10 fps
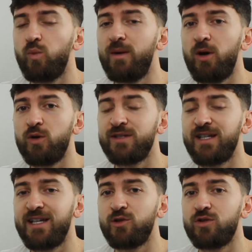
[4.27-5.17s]
the web
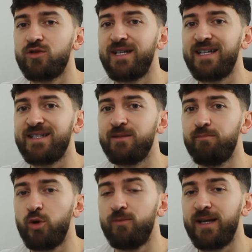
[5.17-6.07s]
hosting industry is
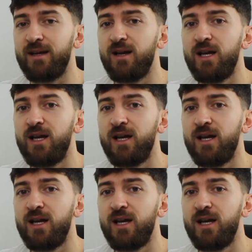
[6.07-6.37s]
booming.